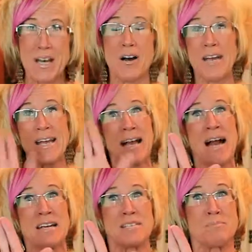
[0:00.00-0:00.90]
Okay
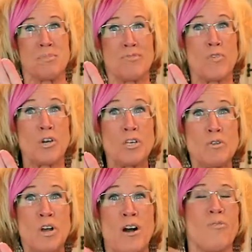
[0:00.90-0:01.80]
guys, before
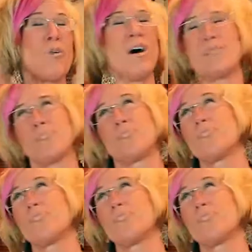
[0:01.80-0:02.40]
you go, well,